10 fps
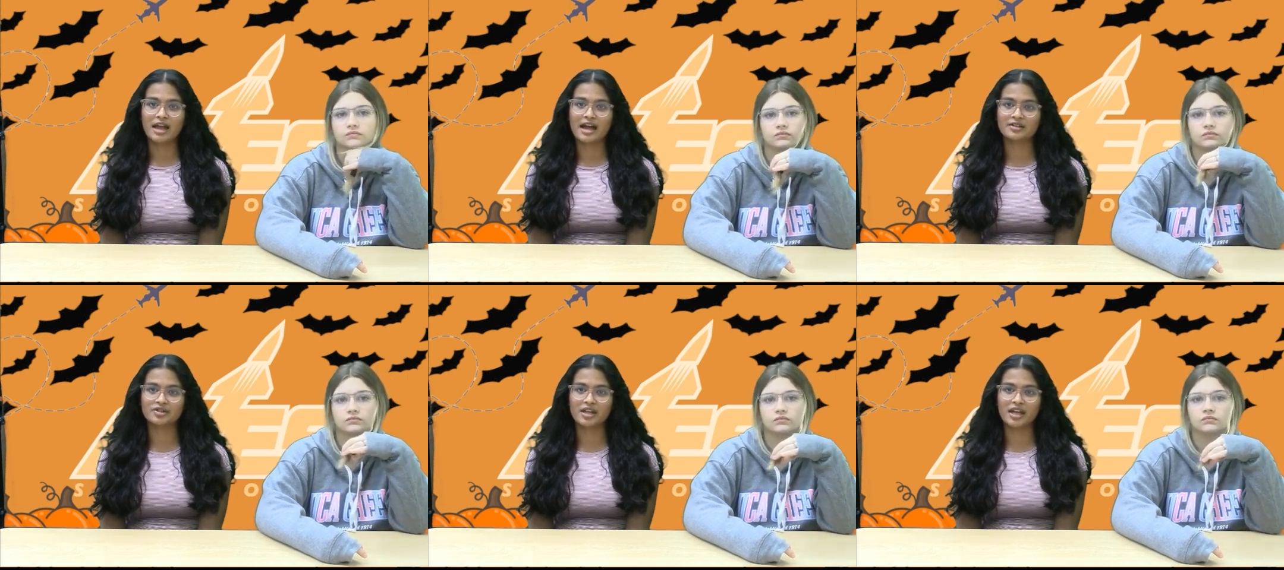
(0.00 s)

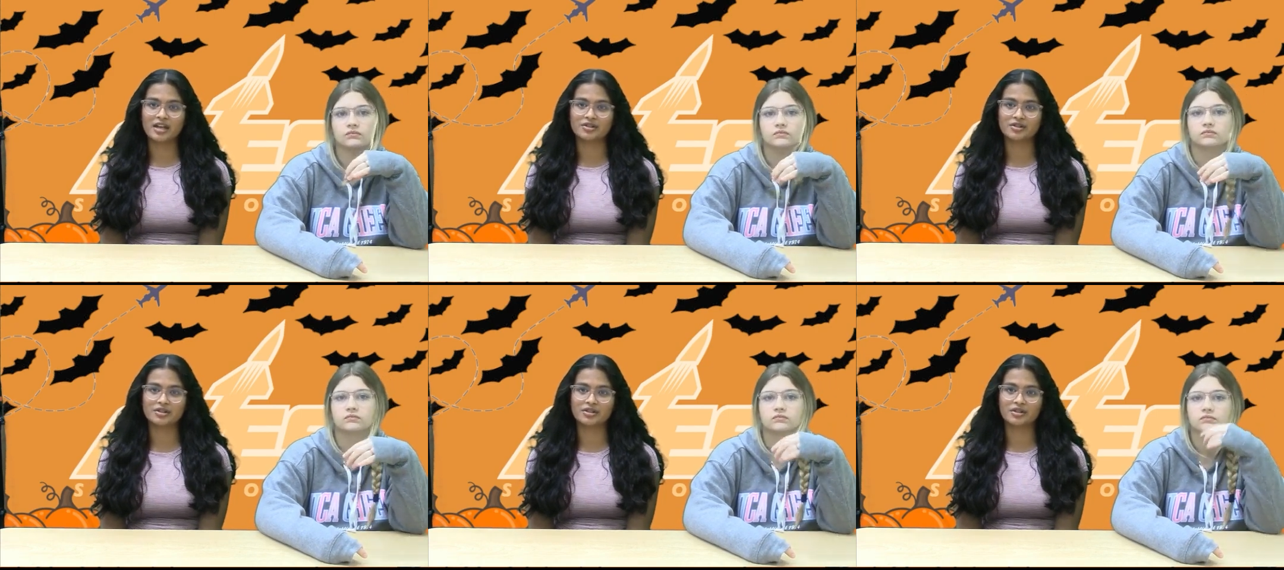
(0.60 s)

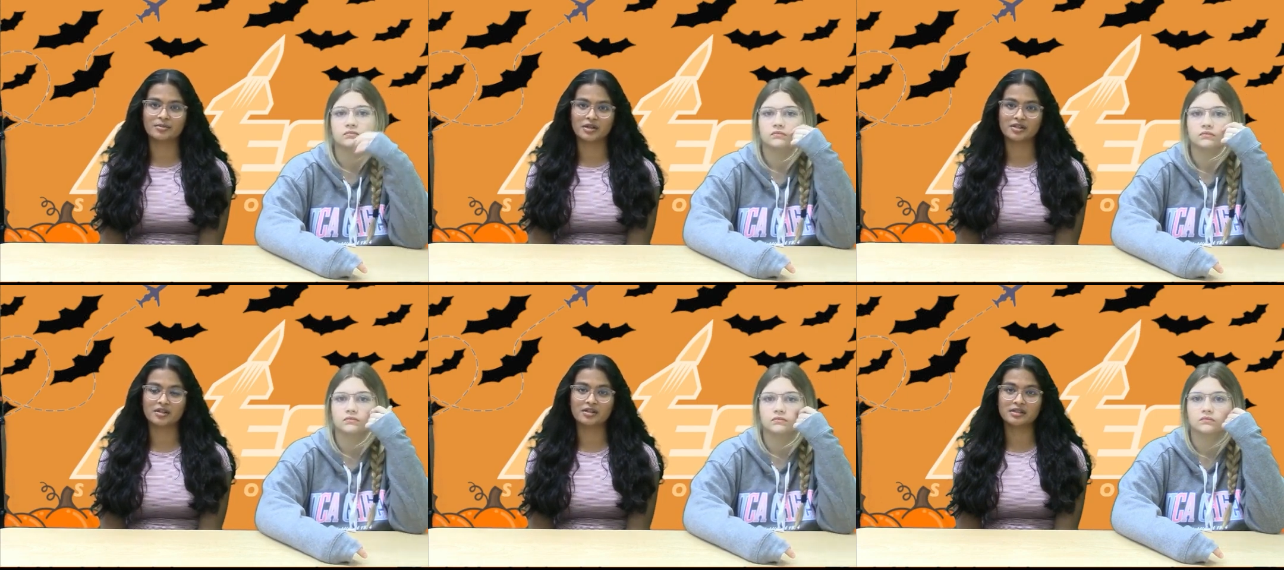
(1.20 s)
Speaker 1: SJH yearbook
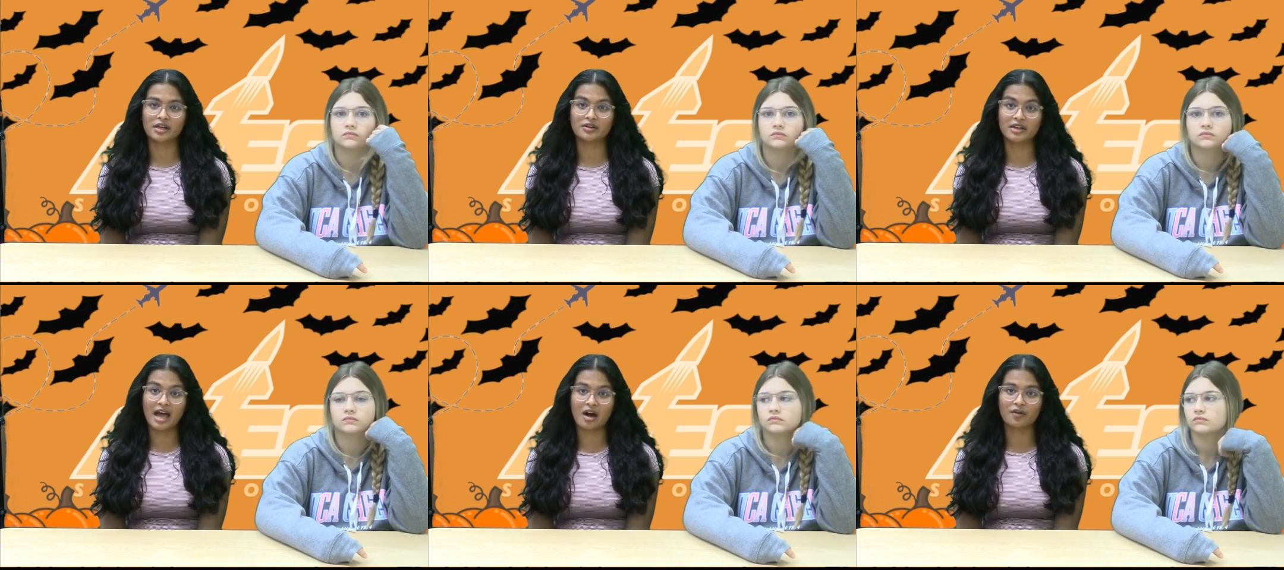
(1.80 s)
is on sale
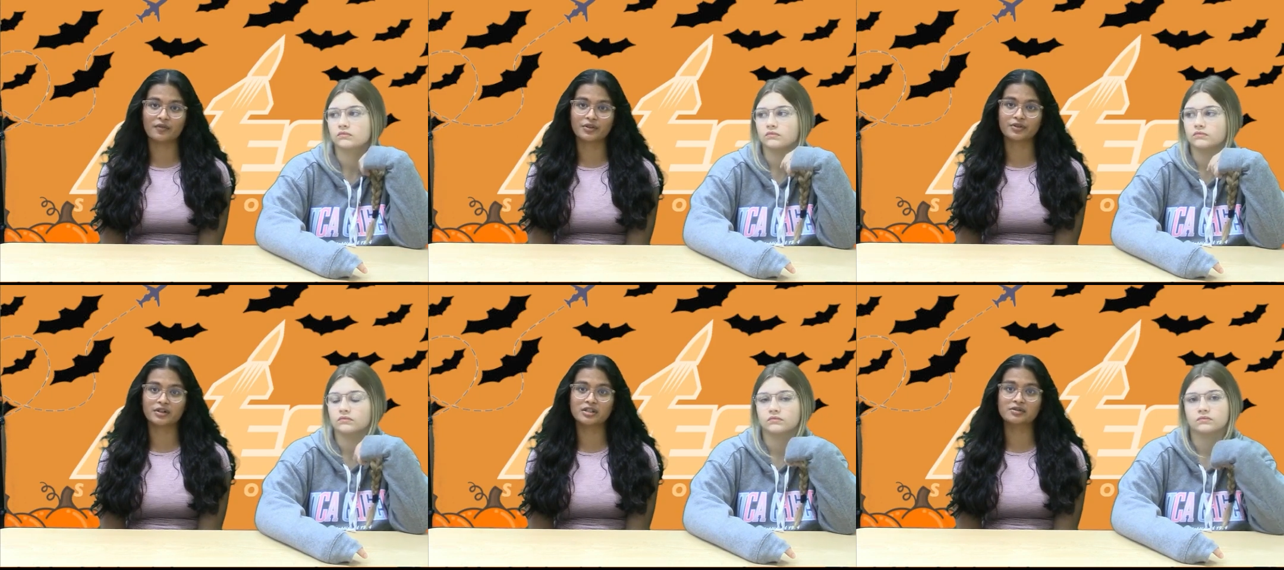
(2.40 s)
now for
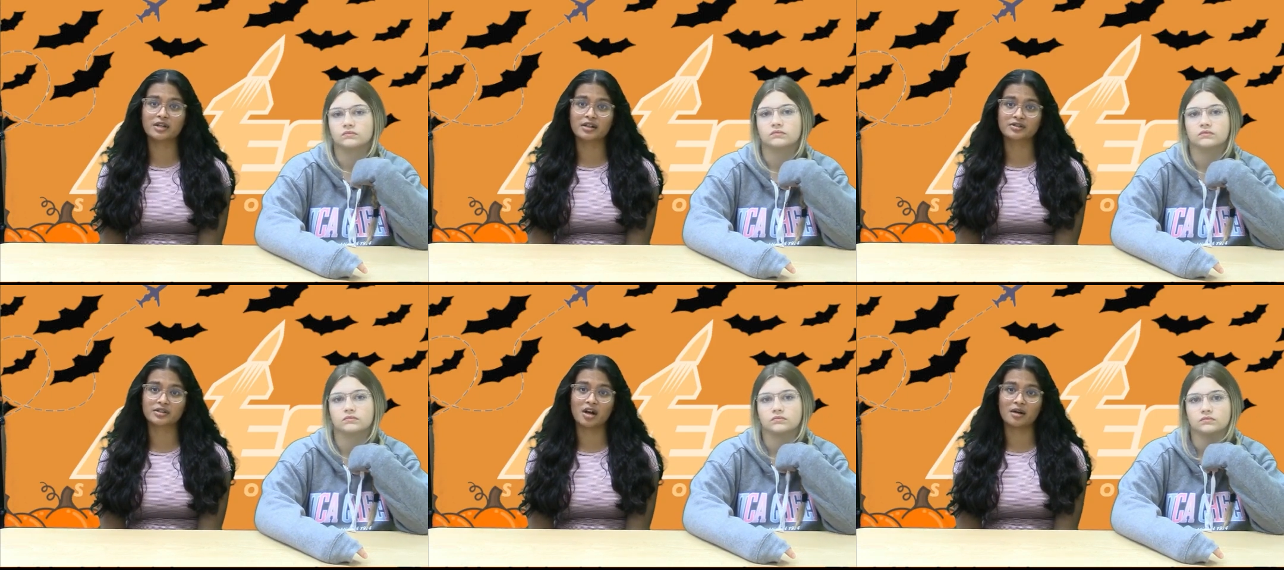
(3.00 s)

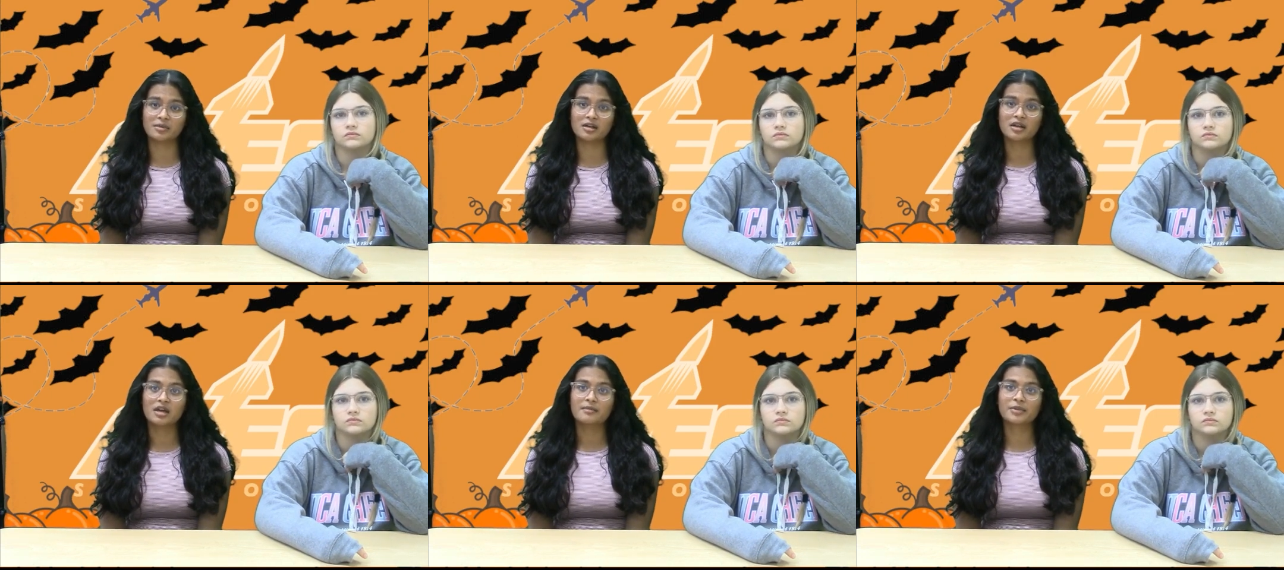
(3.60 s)
$32 a copy.
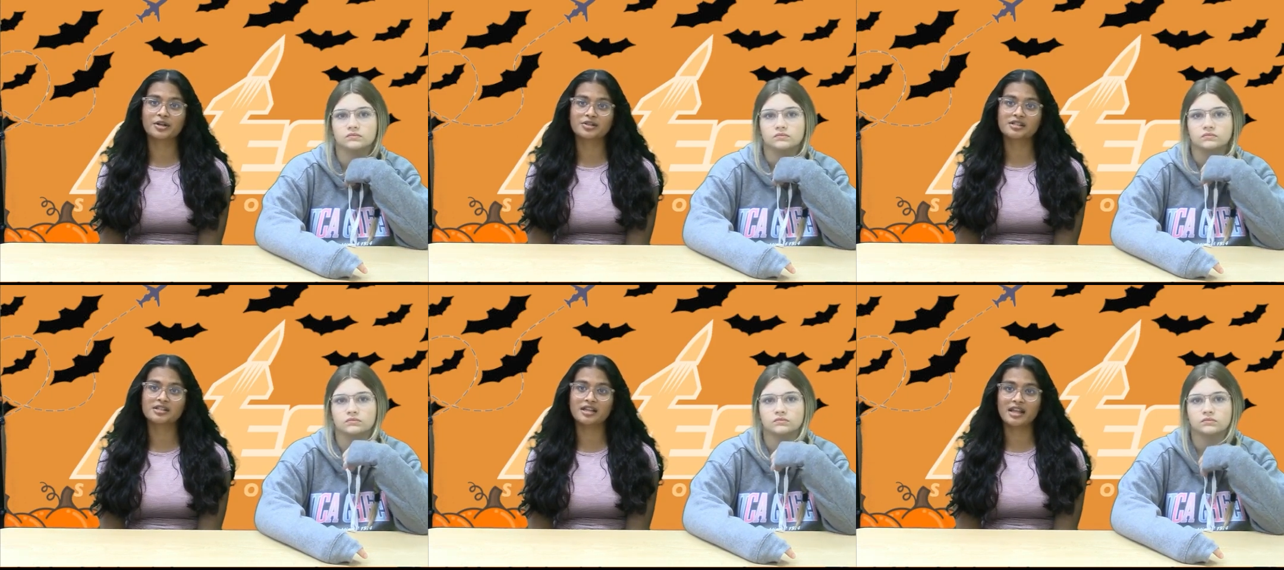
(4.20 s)

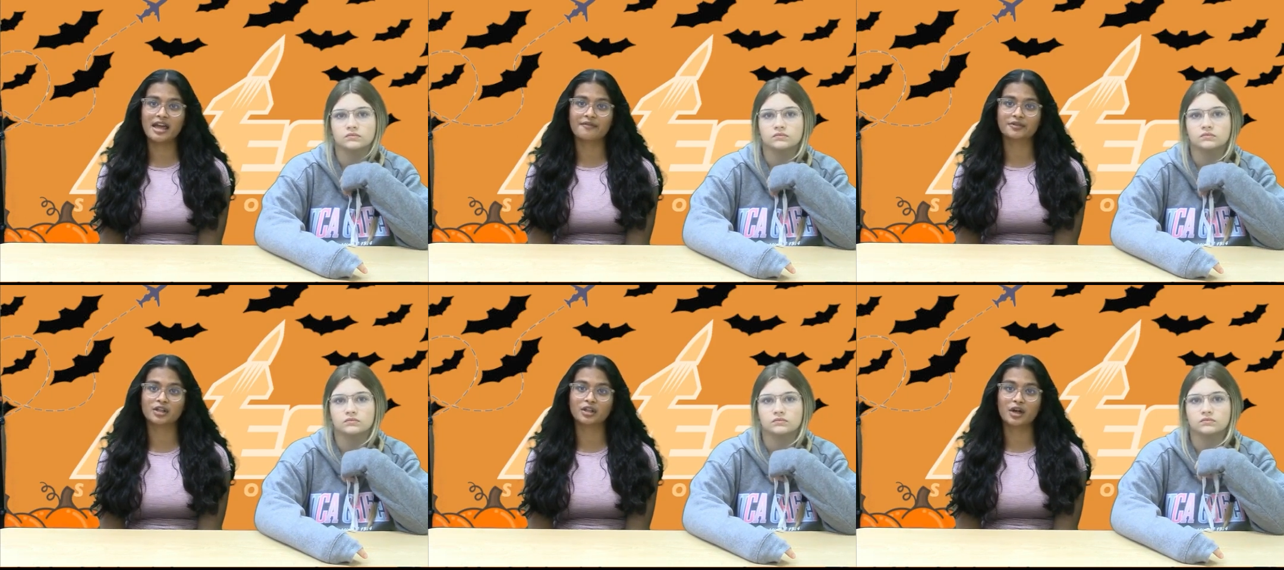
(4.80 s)
Purchase today
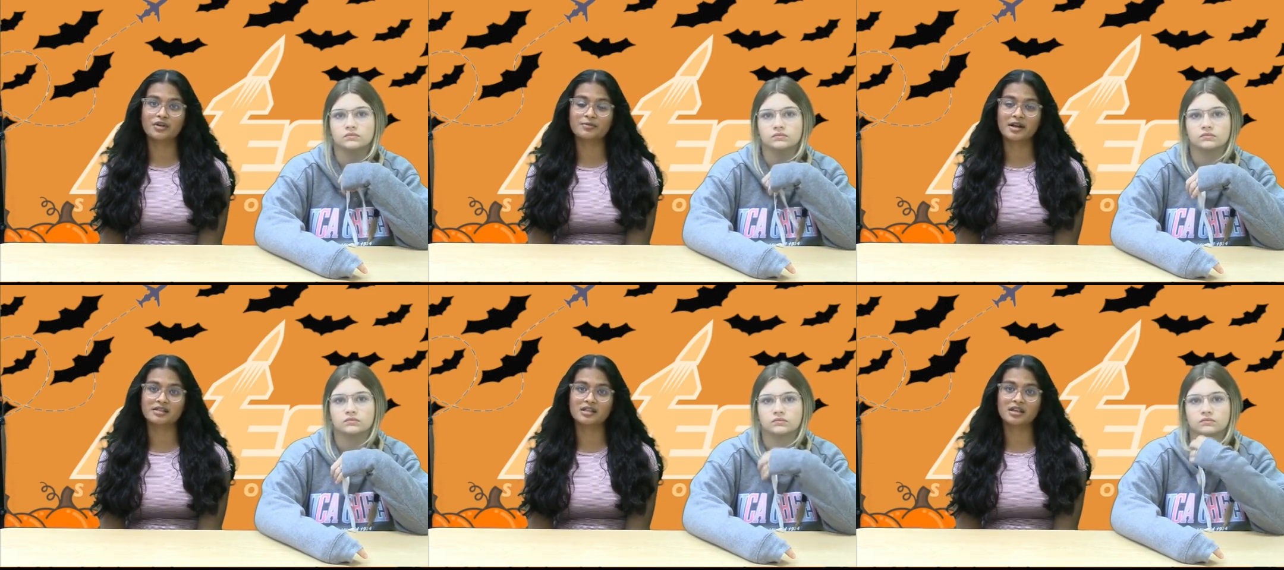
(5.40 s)
for the lowest
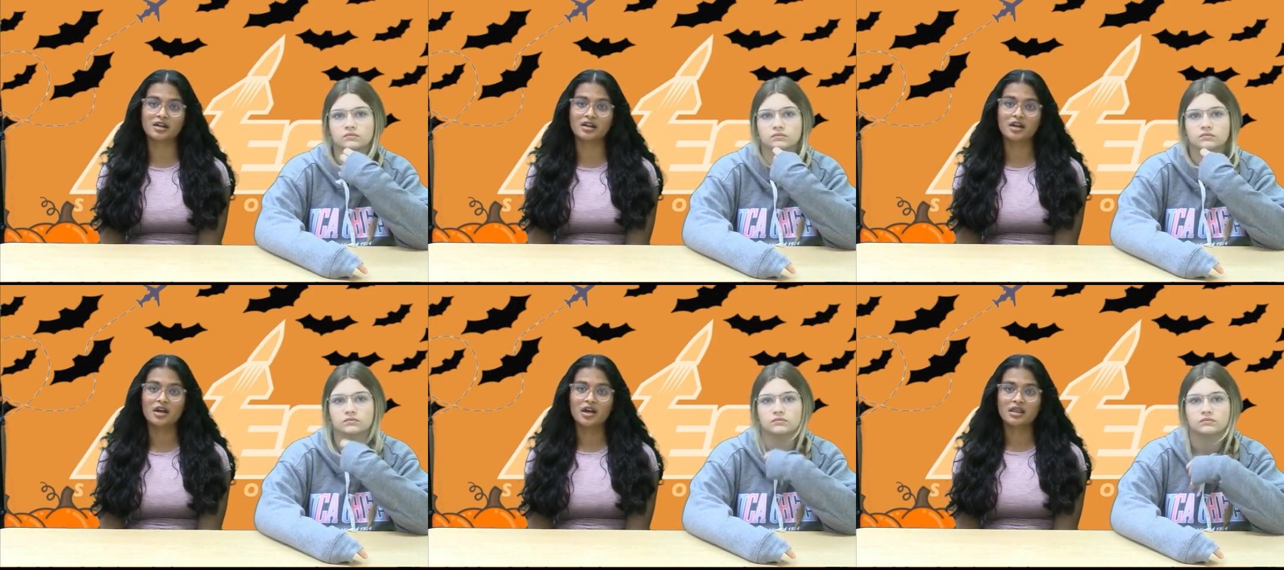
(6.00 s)
price of the year.
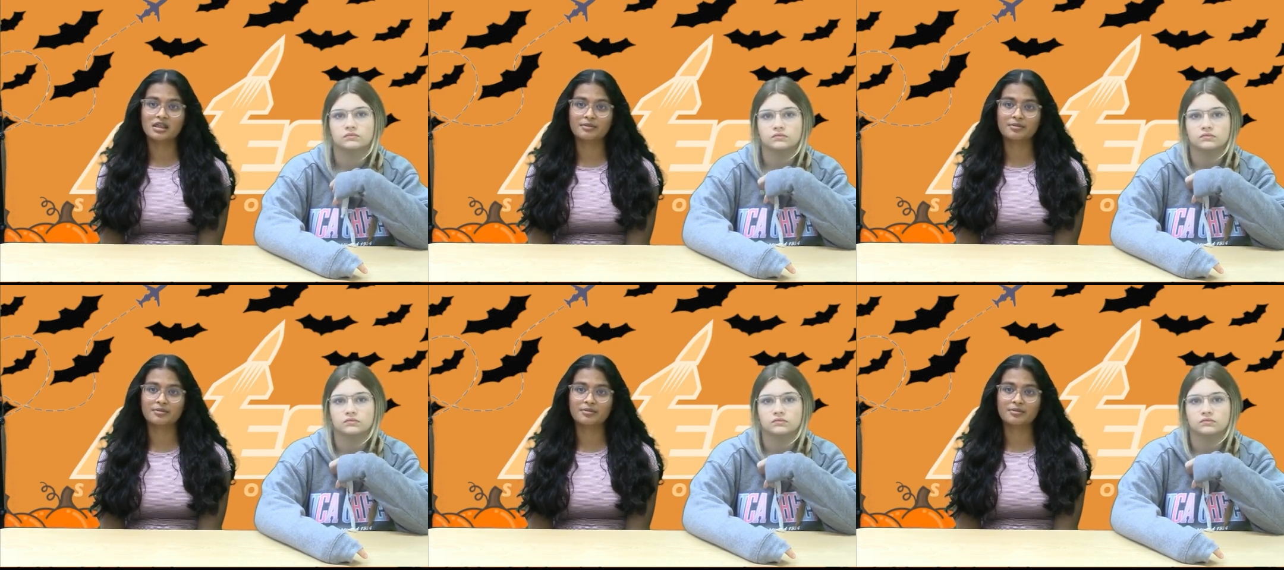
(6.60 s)
The